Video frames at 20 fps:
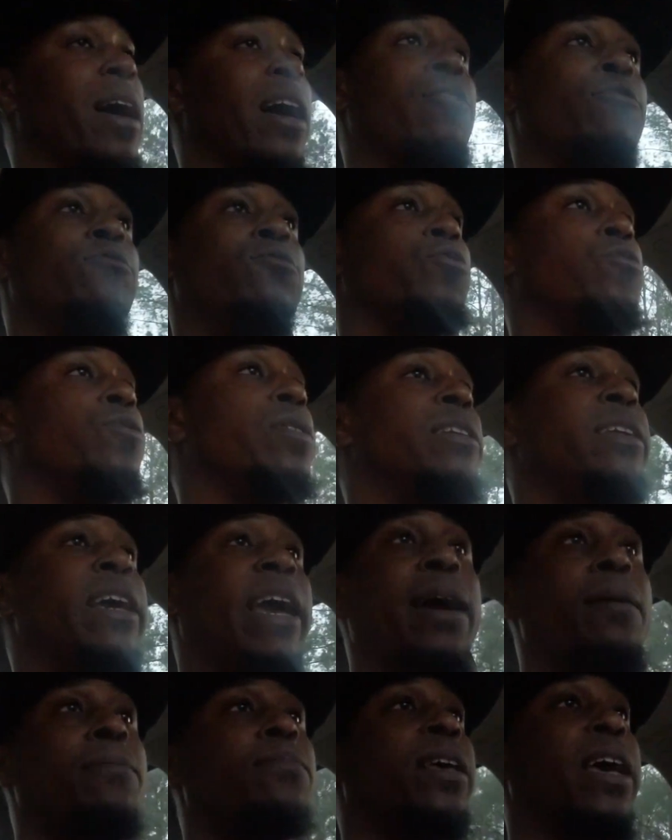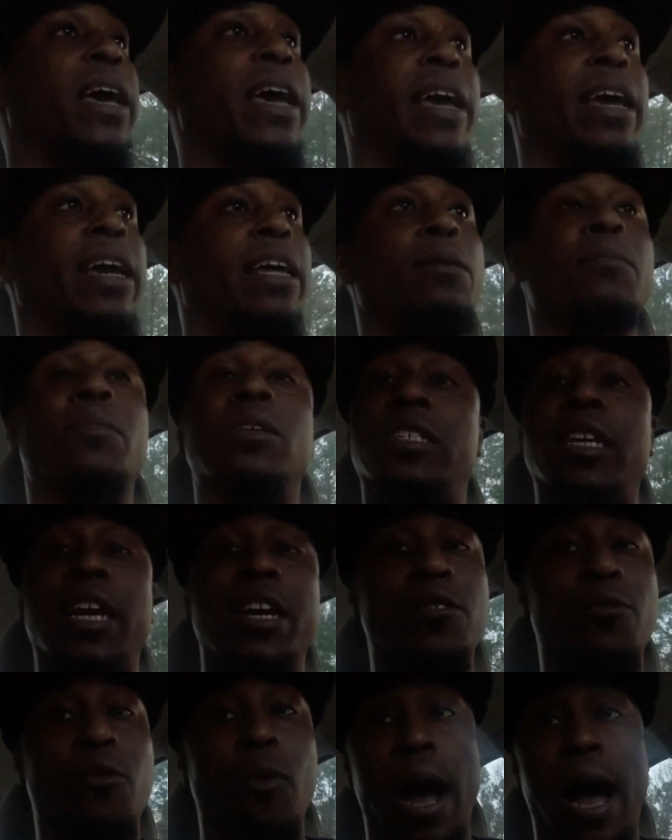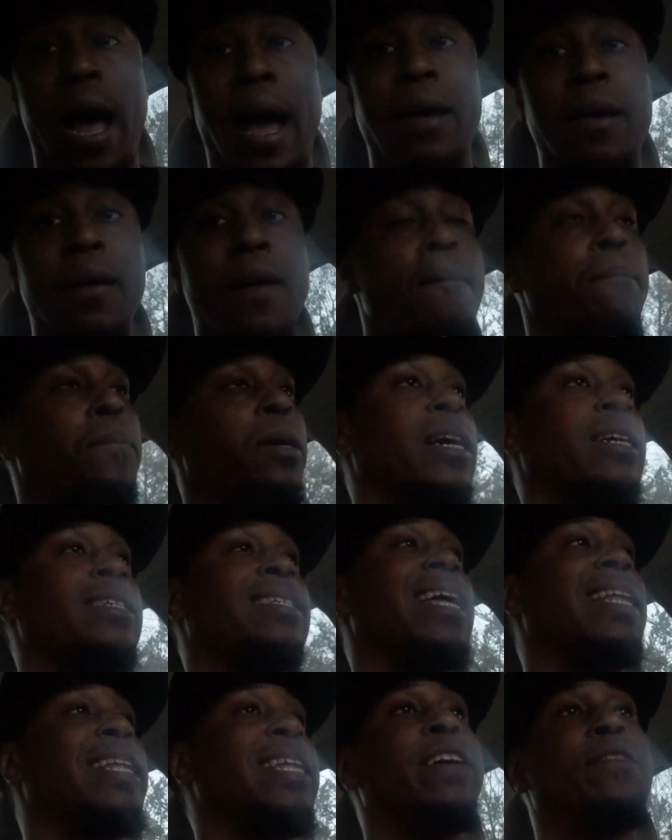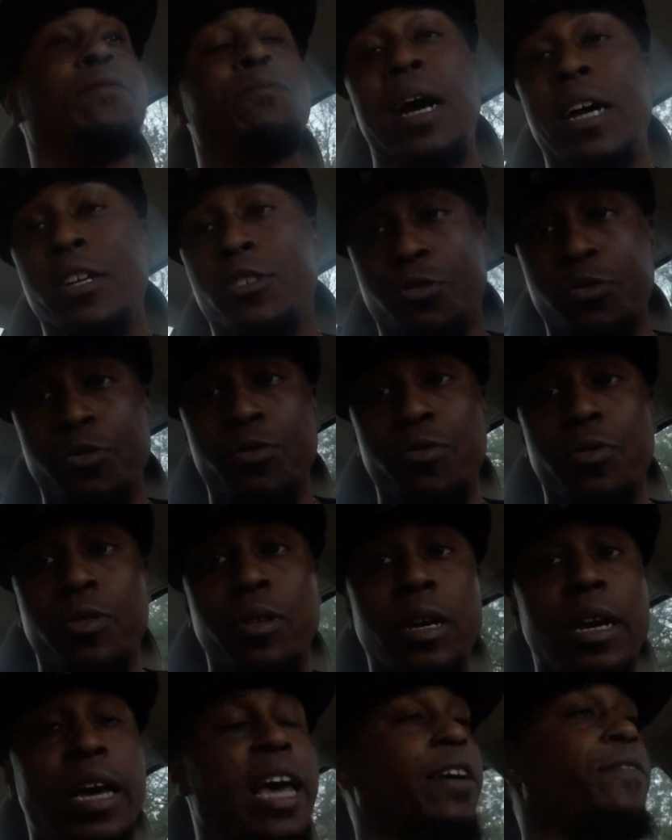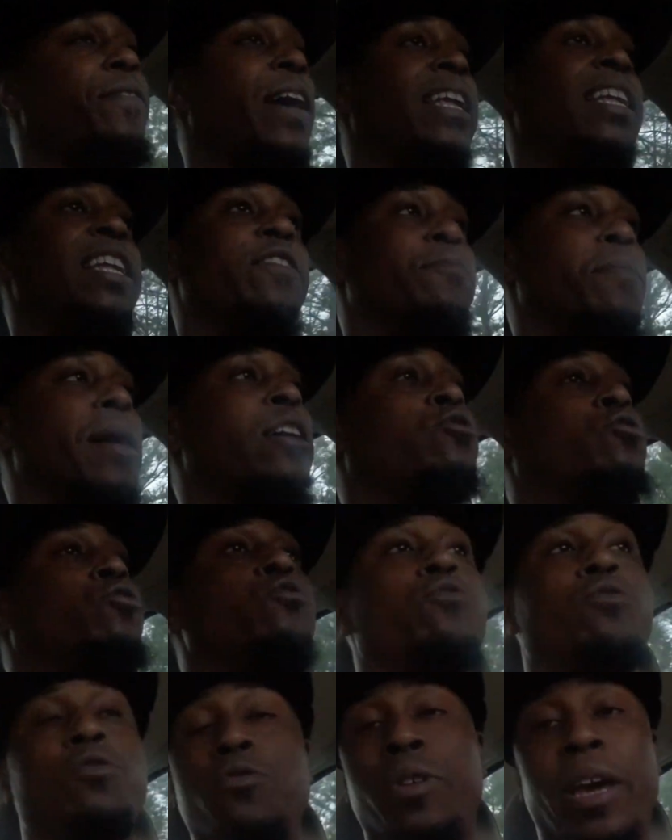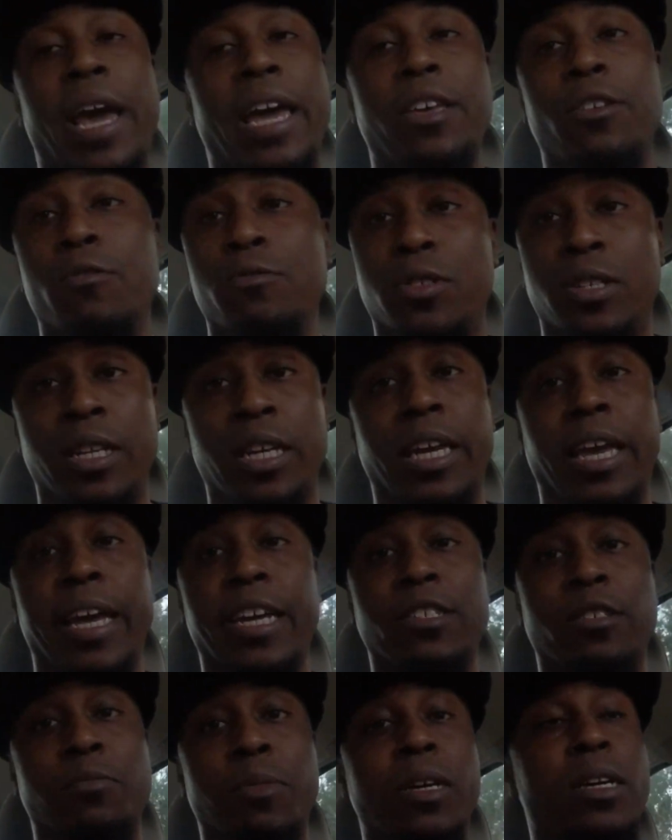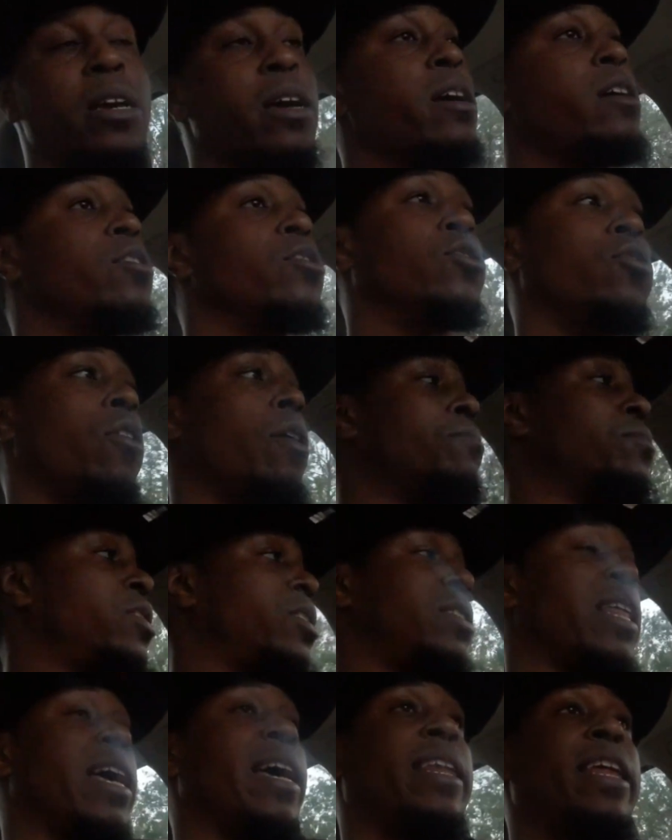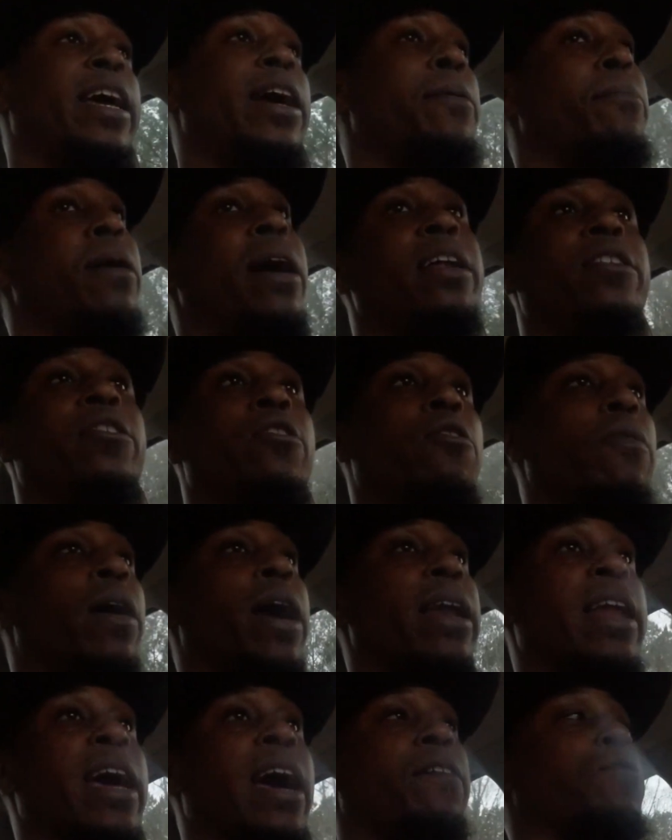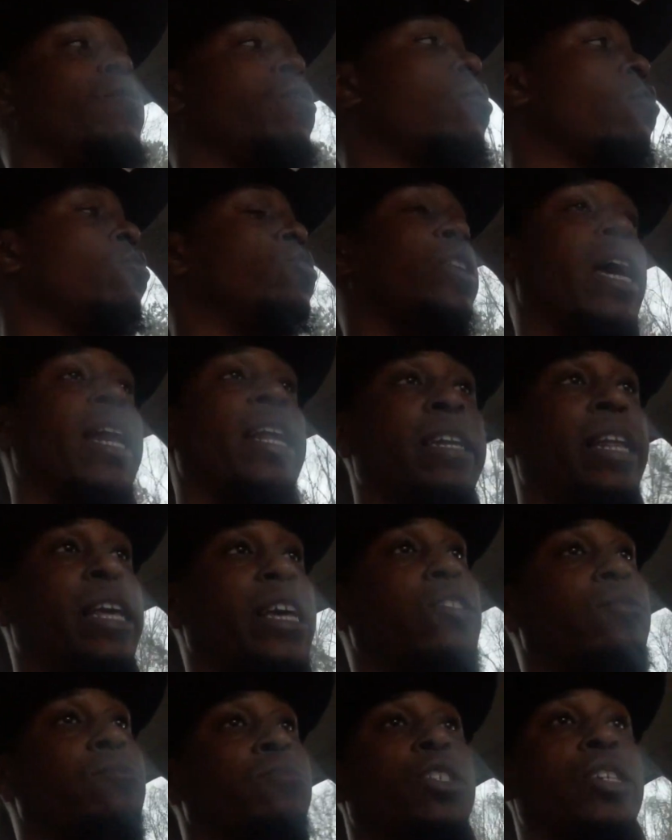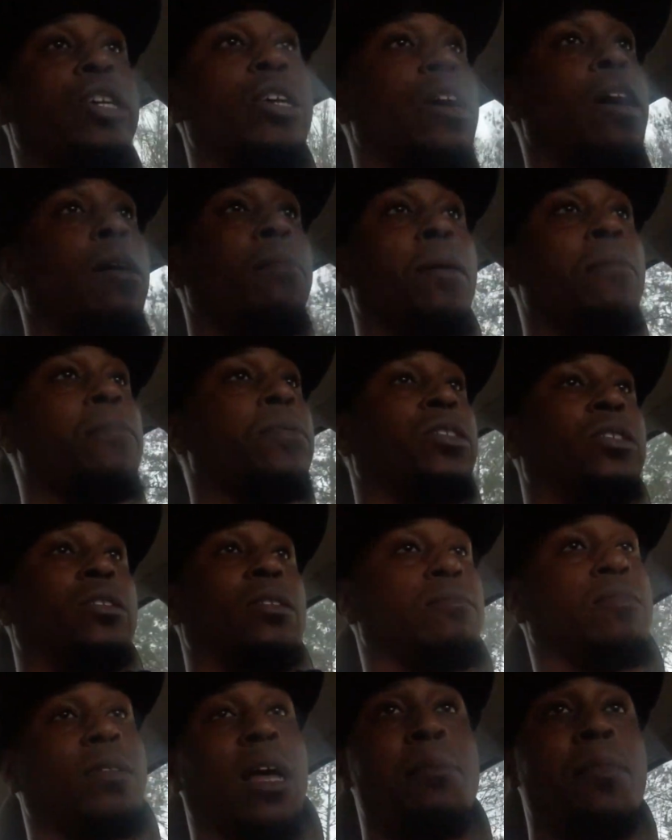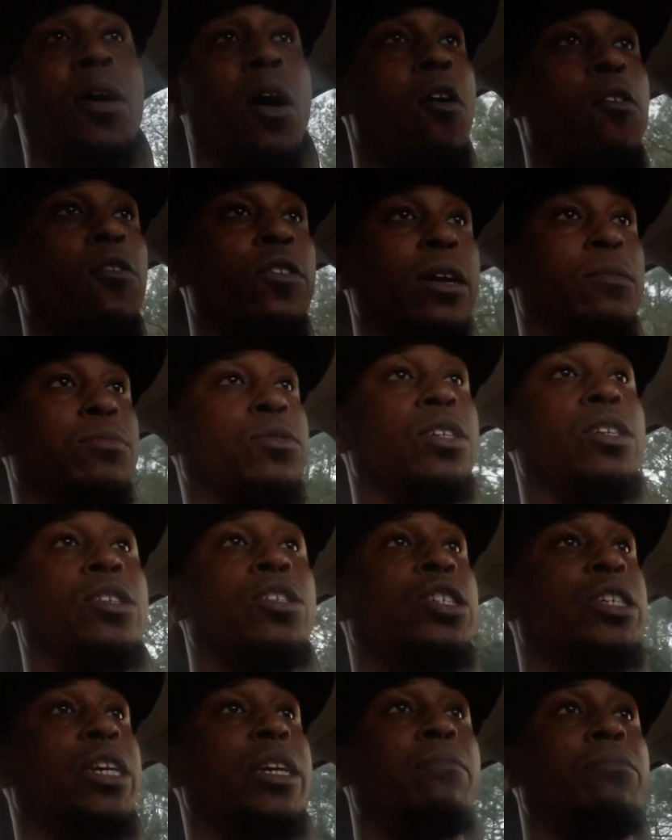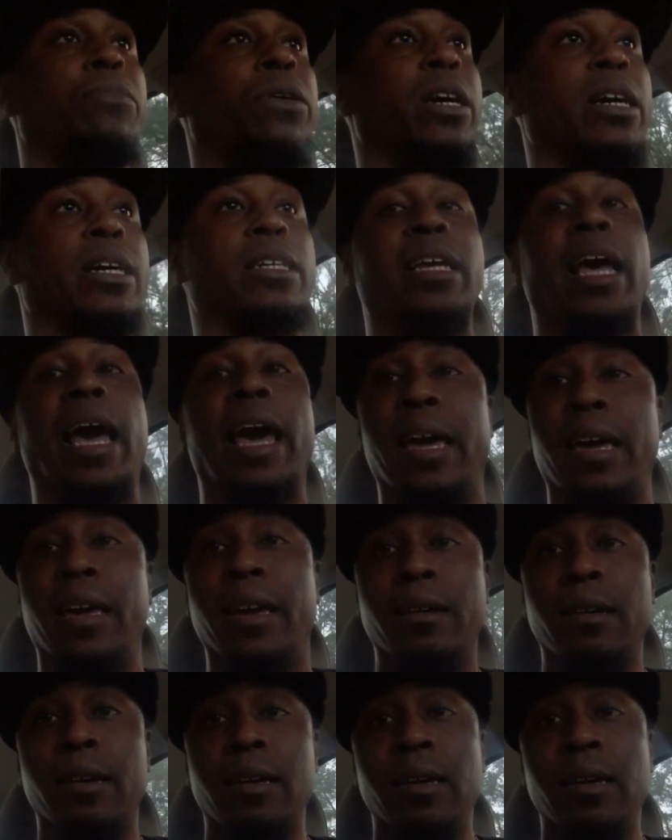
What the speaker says: not gonna do a damn thing, and I'm gonna tell you why. Because I live my truth. If I live my truth, you can't use it against me. So I'm just letting everybody know right now, if you go try to dig some shit up, I'm gonna own up to the shit, because, hey,